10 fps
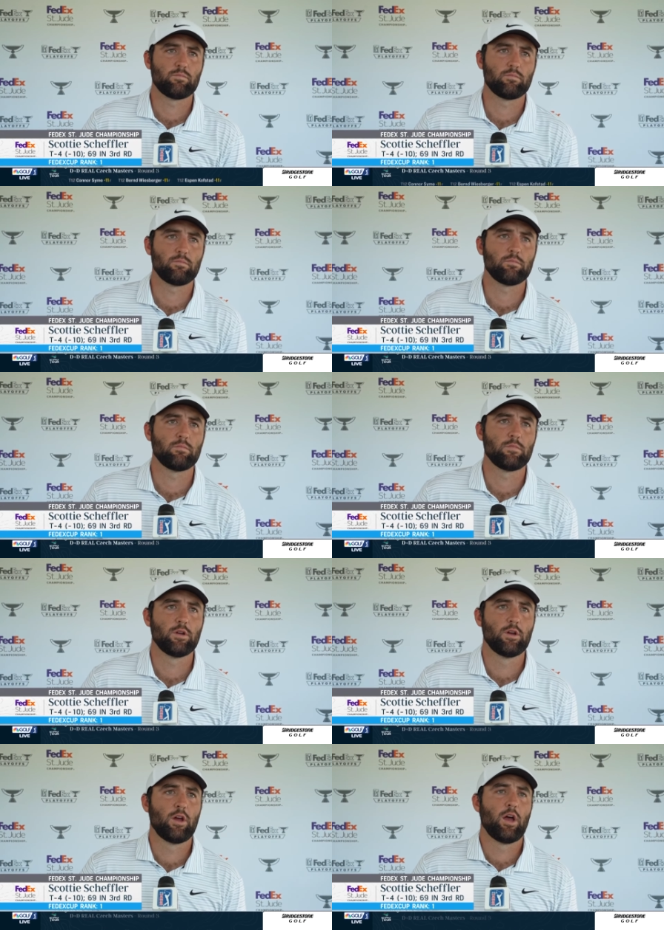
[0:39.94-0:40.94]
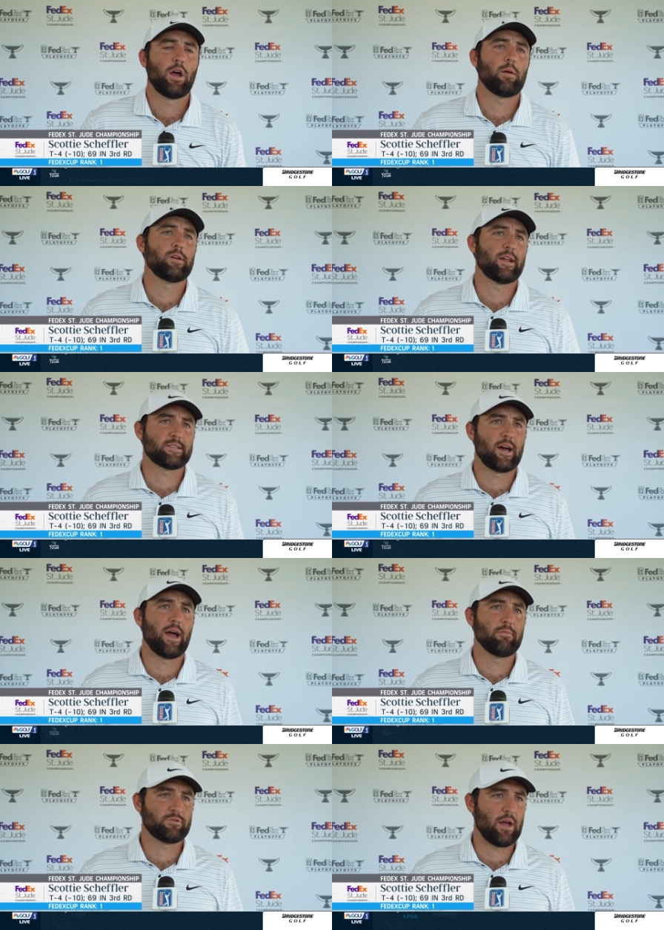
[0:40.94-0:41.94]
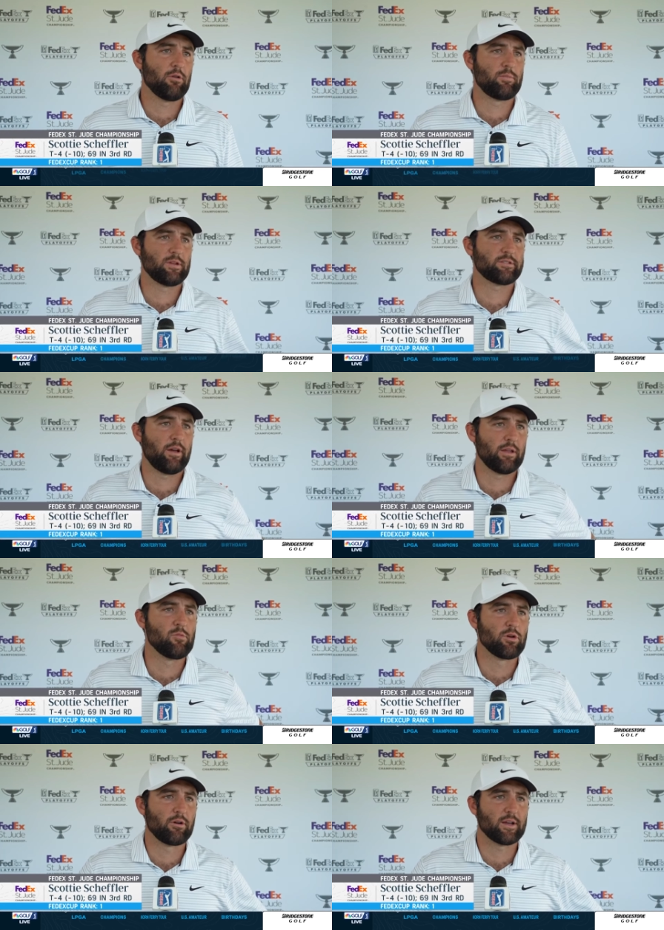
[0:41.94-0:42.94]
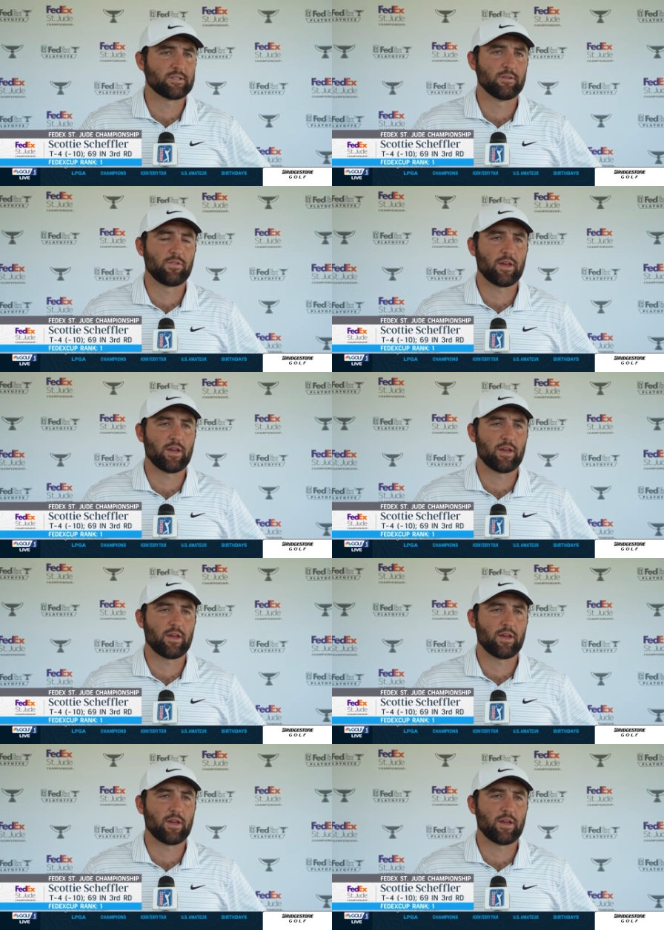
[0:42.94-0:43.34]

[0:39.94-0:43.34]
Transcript: how far back you were? I mean, at times I would be slightly more aggressive.